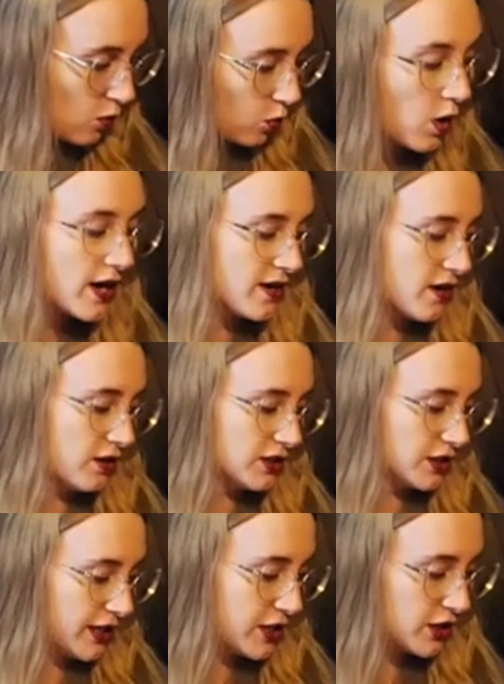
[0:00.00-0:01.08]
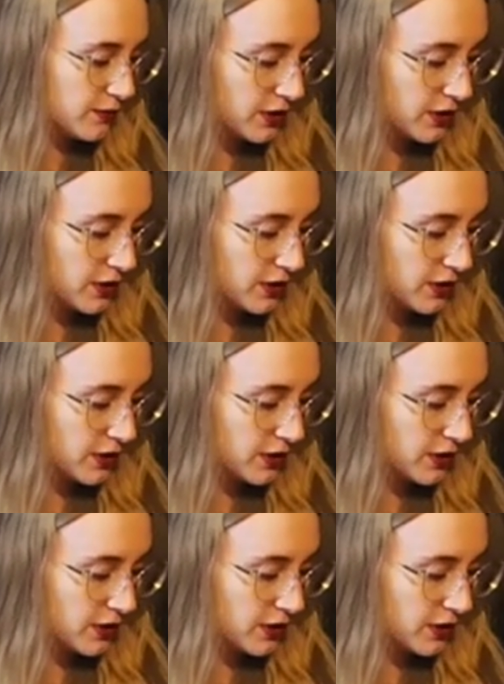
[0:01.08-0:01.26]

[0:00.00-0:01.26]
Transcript: one alteration